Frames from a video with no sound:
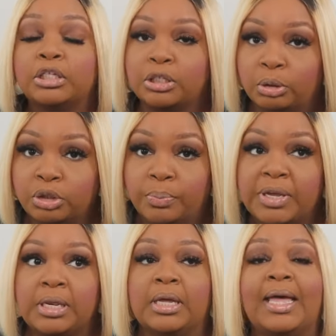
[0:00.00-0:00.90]
social
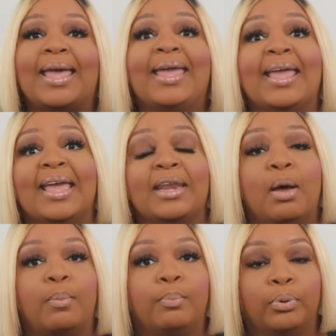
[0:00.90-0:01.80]
media and
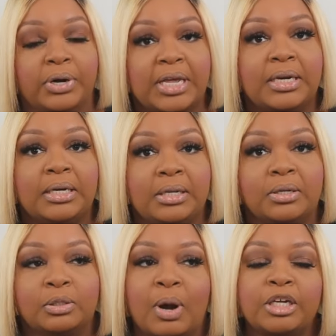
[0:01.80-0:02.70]
brand
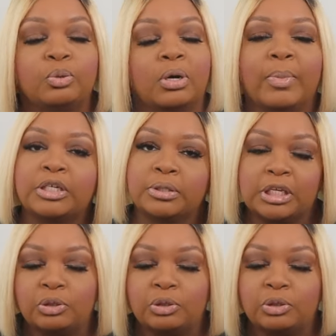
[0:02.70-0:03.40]
deals, right? You want to make sure